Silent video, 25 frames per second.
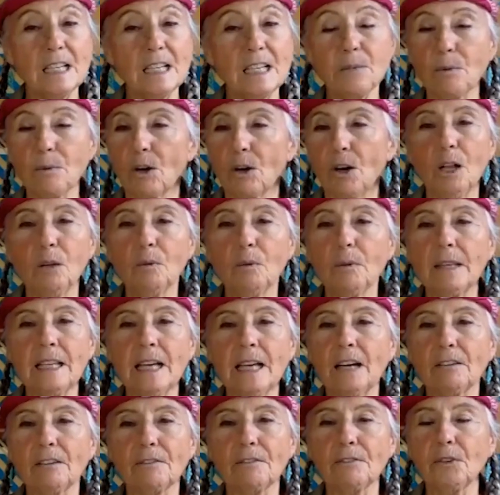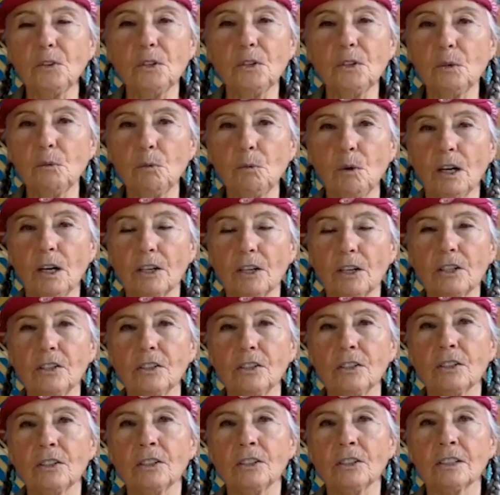These were all without food and water.
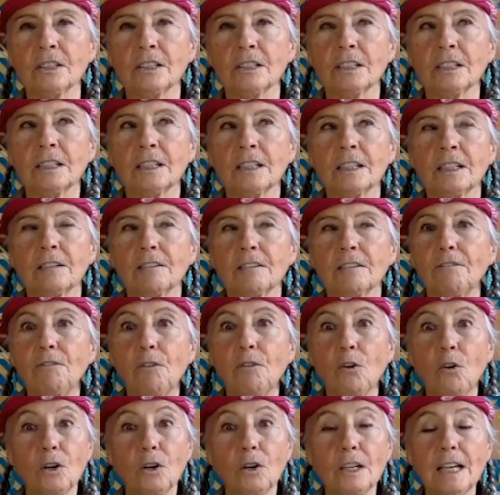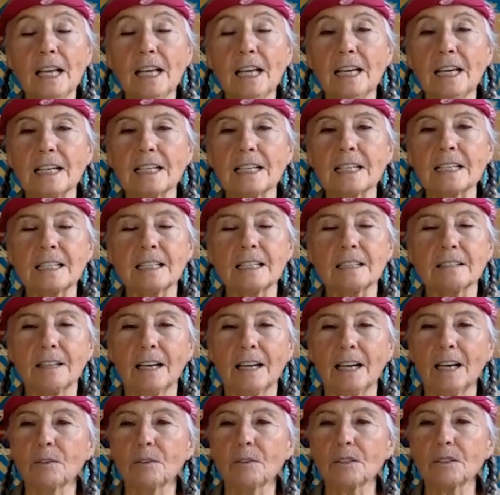4 days.
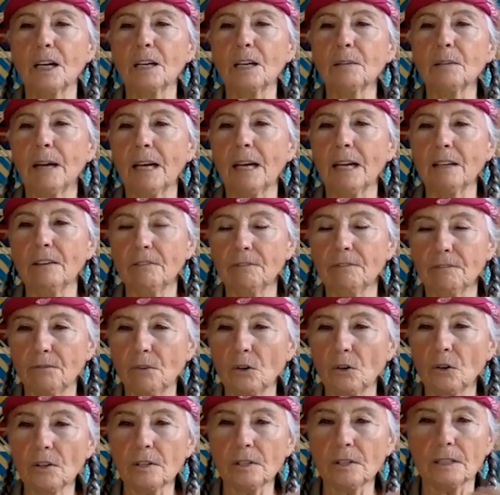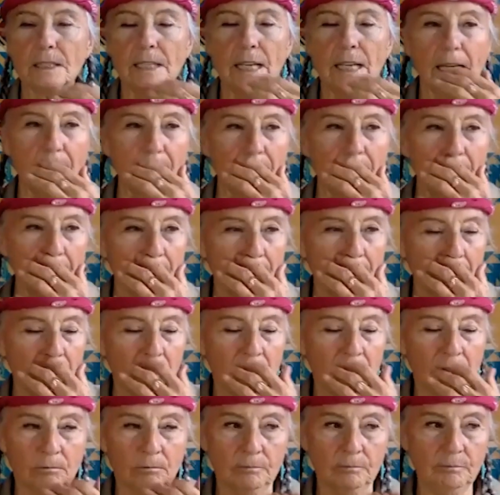I was on my fourth day
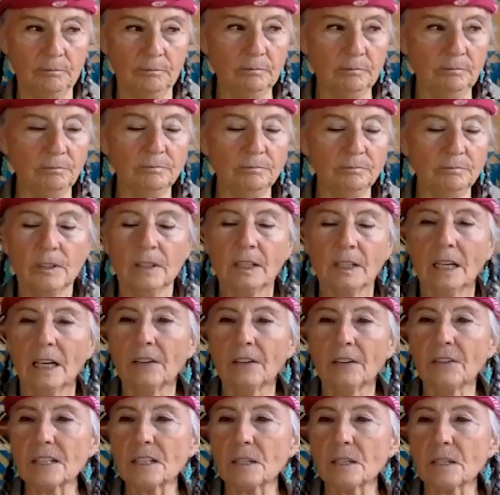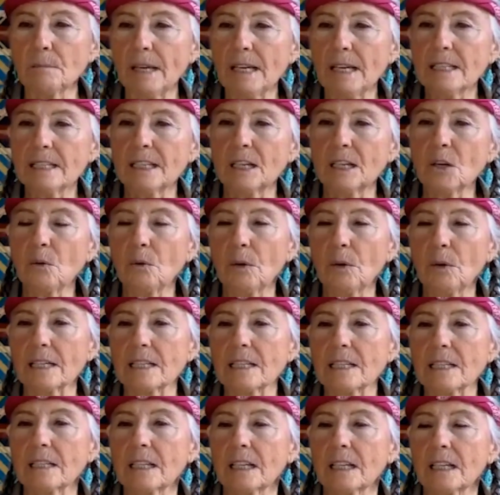of this amazing
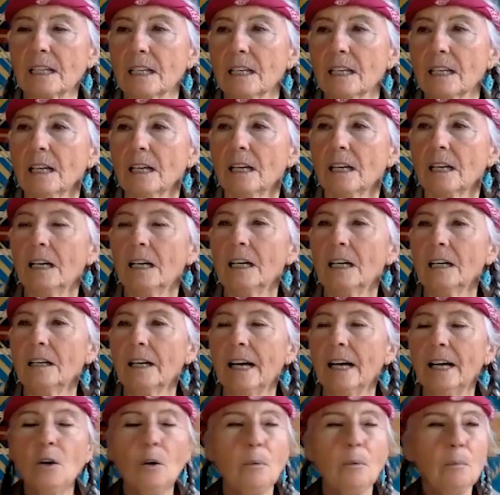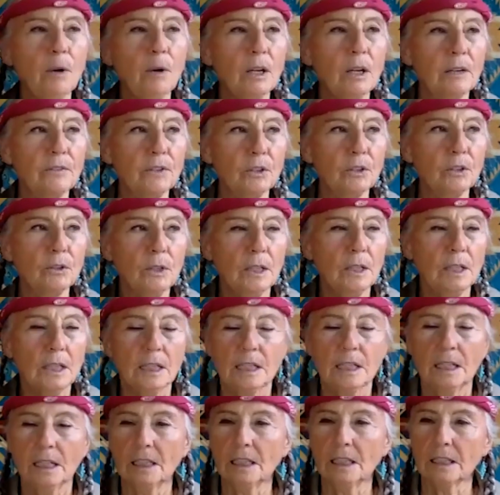quest that I hope all of you
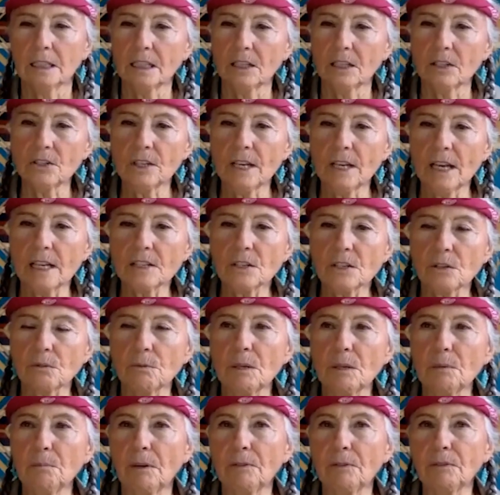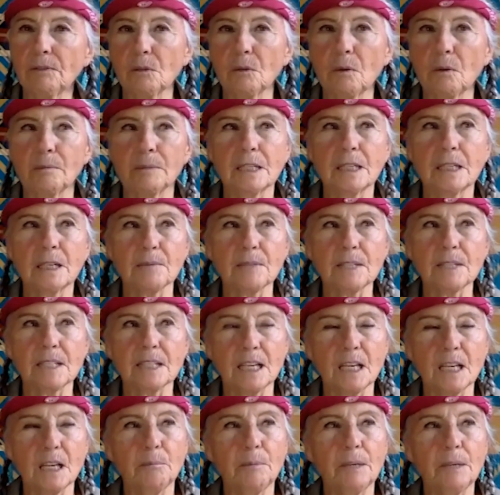get a chance to read Buffalo Woman Comes
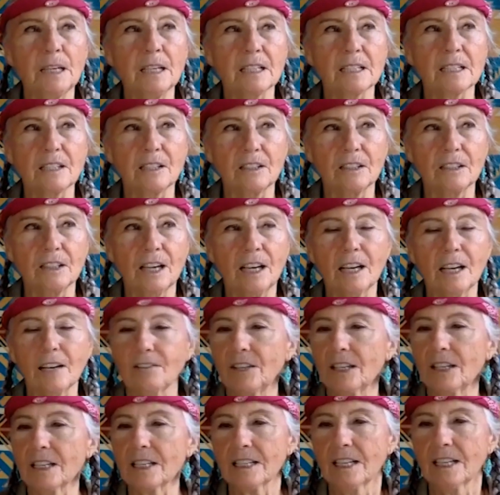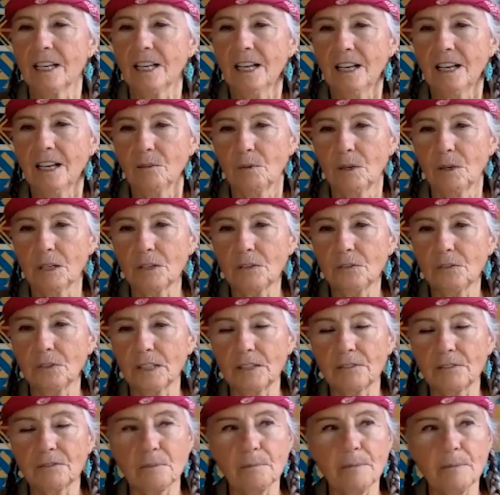Singing, because a lot of this wonderful
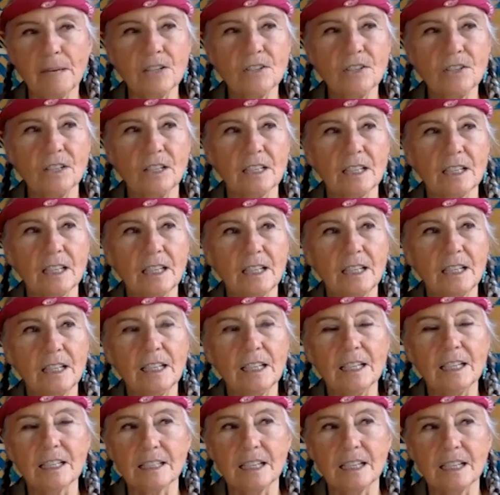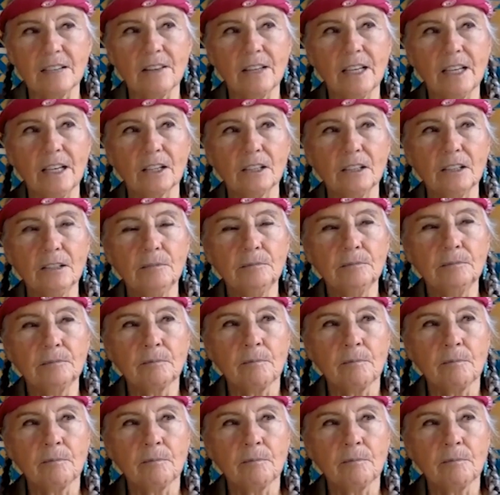information is in there.